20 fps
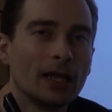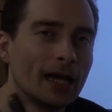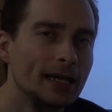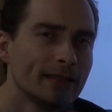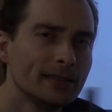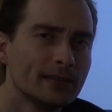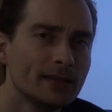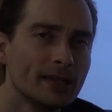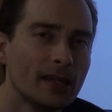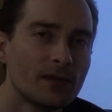
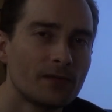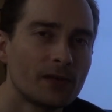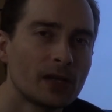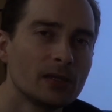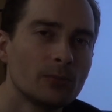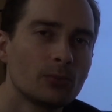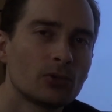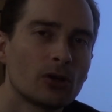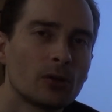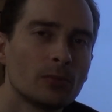I didn't have
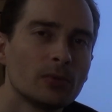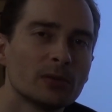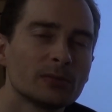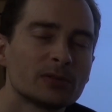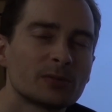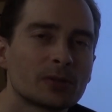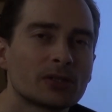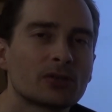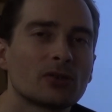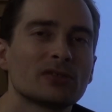any
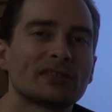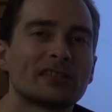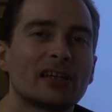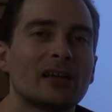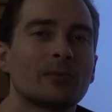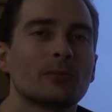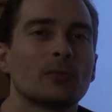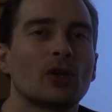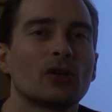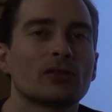problems because
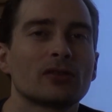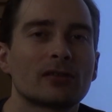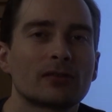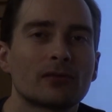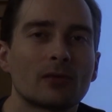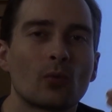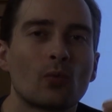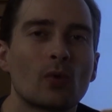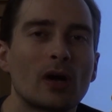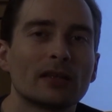I'm not
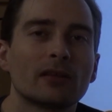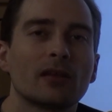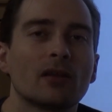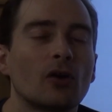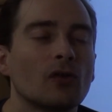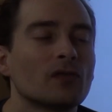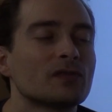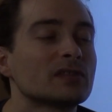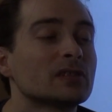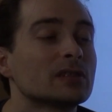one
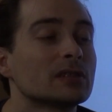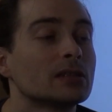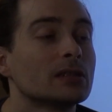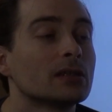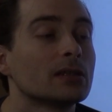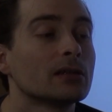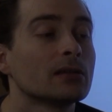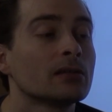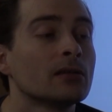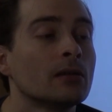of
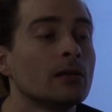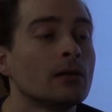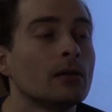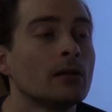the,